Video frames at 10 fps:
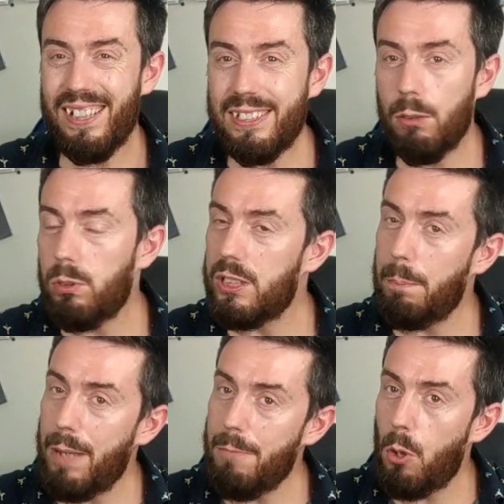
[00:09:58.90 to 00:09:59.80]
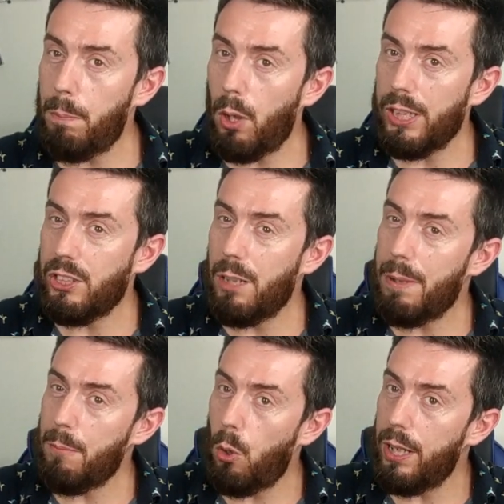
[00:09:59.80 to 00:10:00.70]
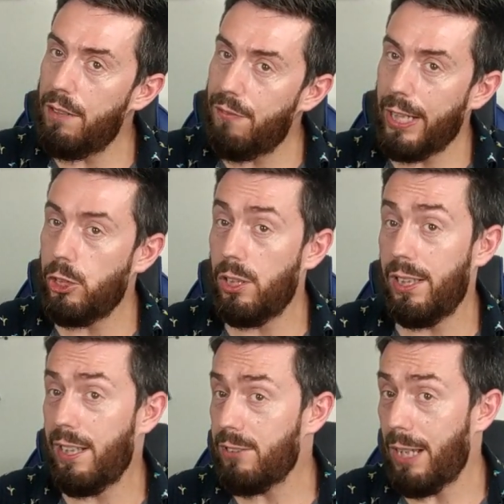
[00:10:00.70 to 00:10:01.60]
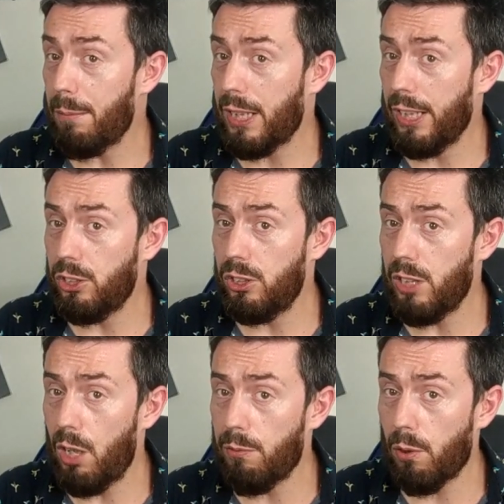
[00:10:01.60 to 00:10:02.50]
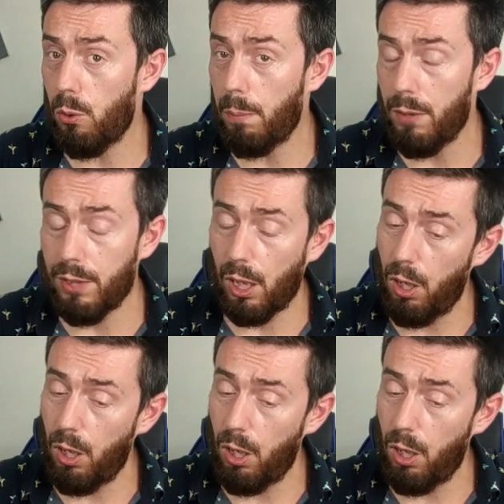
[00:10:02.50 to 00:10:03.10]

there's still just a bit more polish and a bit more innovation in those applications overall, both the